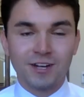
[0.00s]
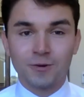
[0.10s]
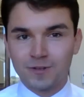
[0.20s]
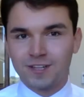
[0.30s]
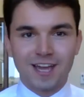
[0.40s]

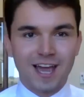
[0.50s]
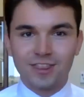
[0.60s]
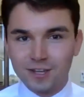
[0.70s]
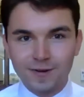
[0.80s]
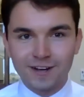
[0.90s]
Really, I
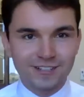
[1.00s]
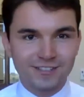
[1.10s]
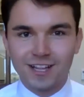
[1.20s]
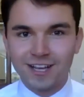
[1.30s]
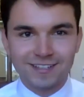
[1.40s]
think about it as
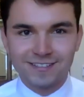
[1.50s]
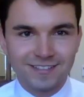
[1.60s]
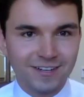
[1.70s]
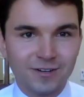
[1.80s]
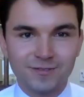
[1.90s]
clients.
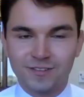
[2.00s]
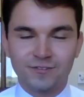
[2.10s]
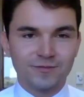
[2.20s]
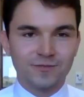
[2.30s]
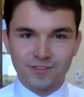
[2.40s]

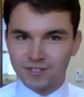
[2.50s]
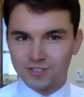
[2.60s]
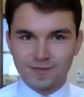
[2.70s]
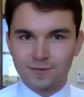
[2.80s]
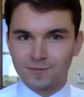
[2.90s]
The Village
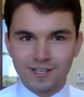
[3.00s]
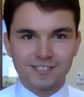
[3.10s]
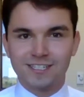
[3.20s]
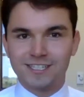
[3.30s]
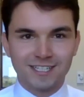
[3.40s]
of Mount
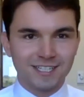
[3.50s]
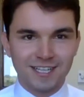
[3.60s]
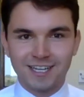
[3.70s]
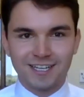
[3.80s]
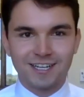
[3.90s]
Pleasant is a
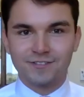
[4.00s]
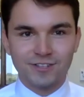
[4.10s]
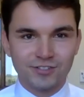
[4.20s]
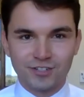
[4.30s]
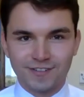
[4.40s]
client of
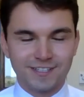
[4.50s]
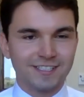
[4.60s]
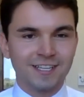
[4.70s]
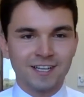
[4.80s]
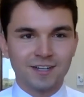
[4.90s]
this
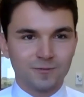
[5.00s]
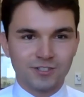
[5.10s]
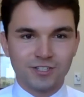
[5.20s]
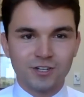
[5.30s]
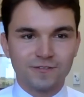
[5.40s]
service.
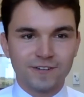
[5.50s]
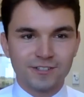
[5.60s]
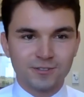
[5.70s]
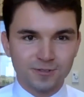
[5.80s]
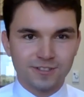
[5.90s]
Racine Unified
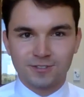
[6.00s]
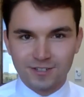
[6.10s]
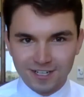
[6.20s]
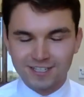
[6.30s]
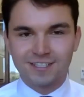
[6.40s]
School
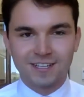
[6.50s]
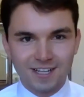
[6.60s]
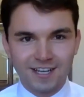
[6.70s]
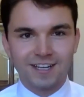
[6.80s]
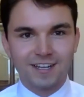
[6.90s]
District is a
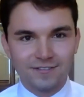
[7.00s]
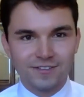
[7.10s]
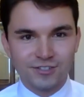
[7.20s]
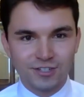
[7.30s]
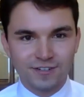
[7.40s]
client of
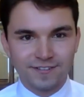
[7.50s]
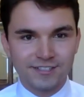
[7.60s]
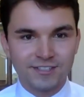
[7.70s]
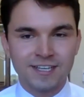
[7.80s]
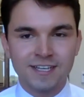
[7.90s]
this
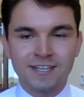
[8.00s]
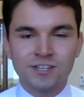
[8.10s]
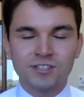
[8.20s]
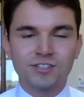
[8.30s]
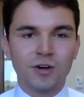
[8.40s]
service.
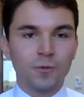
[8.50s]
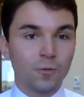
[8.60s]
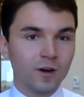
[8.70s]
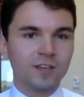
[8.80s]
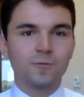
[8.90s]
So
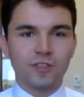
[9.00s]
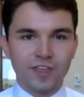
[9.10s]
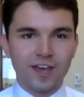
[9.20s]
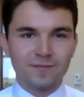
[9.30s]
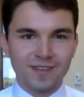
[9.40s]
working with
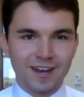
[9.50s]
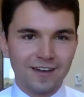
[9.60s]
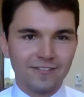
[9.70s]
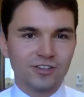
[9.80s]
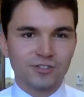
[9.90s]
them and
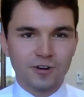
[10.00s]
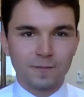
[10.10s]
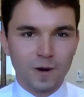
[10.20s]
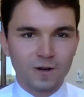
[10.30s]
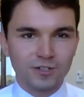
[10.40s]
having a strong
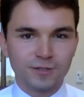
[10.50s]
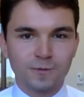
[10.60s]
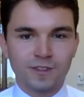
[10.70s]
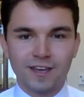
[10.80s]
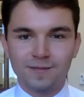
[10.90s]
partnership
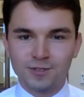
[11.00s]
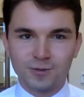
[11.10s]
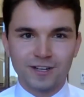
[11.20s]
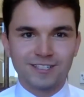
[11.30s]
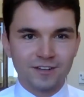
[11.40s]
with them
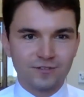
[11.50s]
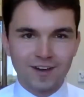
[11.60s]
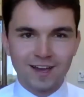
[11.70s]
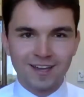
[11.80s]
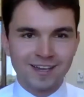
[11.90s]
to
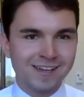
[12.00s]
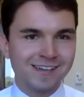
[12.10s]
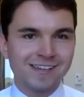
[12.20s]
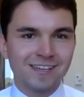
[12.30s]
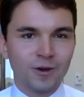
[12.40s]
identify,
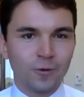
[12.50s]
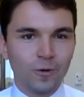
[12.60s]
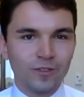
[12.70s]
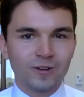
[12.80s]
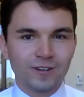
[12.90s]

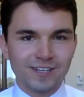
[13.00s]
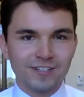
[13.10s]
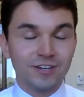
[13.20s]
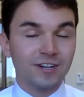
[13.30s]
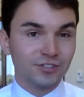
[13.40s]
what their
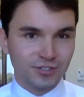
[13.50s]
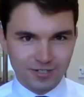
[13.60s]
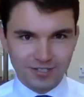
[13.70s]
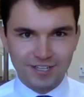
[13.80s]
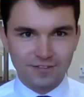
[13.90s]
needs are
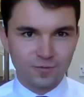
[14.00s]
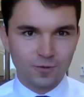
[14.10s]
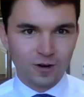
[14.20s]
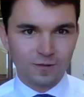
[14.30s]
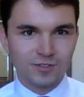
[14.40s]
certainly
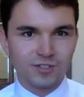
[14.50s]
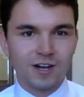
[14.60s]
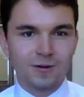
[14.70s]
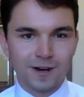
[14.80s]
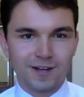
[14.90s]
informs
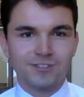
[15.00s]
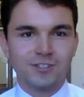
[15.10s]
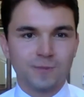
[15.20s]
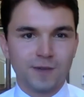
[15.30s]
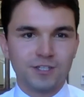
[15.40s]
our routes,
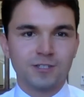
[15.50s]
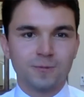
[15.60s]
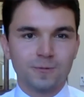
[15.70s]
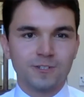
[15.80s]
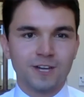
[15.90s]
especially
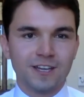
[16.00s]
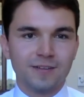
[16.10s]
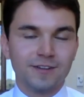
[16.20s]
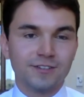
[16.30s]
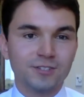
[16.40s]
when we're talking
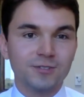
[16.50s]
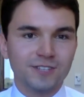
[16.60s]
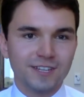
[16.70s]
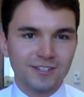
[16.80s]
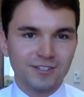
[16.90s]
about students
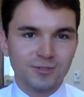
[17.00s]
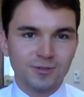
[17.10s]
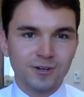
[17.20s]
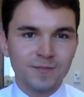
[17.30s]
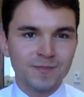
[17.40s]
getting to
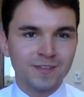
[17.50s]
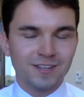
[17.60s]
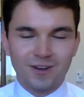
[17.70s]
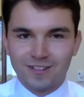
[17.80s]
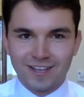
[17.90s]
school.
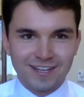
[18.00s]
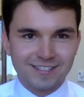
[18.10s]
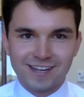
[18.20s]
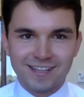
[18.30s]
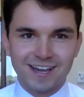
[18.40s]
Like I
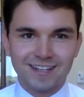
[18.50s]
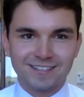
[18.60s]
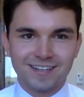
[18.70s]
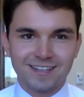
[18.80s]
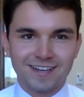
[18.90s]
said in the
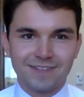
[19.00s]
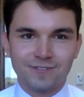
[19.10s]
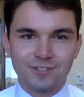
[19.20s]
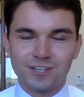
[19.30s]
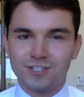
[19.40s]
onset of the
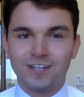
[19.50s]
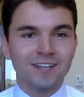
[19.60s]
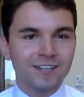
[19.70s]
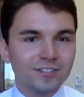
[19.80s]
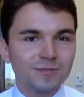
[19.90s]
conversation,
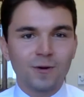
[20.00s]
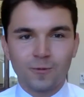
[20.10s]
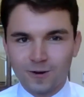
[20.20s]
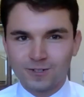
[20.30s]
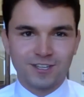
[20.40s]
this is about
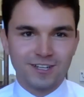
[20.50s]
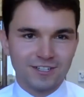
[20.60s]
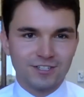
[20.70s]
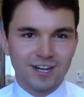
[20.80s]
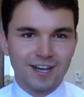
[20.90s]
workers getting
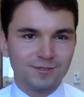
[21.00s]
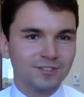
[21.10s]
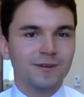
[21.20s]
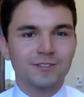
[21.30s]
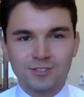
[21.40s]
to jobs. This
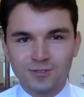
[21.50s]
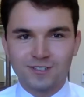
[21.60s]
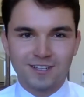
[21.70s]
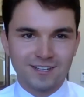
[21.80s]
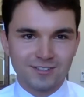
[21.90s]
is about students
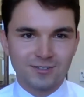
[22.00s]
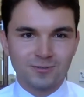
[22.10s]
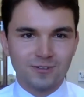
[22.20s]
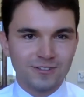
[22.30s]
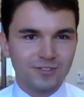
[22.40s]
getting to
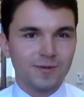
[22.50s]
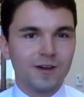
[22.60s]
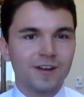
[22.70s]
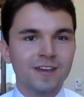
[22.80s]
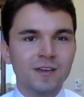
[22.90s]
school. This is
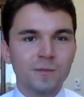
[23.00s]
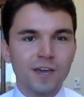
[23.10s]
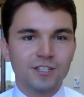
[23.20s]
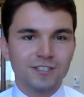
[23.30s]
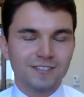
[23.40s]
about
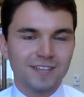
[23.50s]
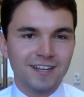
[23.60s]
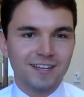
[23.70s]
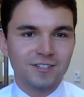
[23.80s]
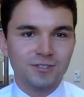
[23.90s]
patients
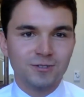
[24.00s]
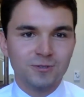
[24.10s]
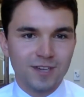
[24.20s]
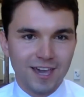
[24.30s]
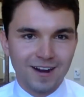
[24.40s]
getting
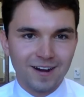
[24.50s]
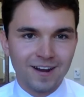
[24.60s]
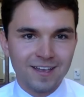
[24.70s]
to care.